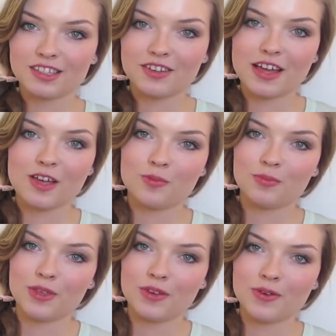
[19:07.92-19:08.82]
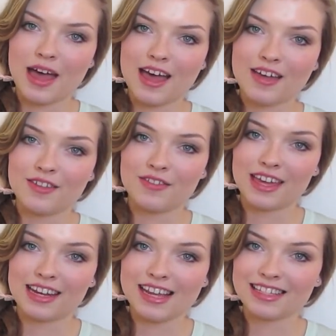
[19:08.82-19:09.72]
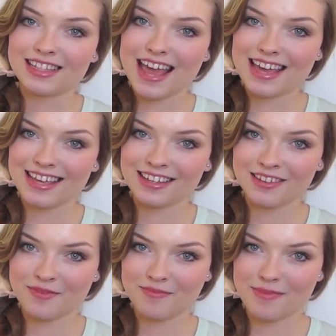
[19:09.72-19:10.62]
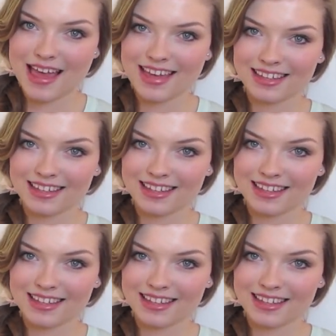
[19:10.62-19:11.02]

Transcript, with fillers: So I hope you have a nice day. Bye.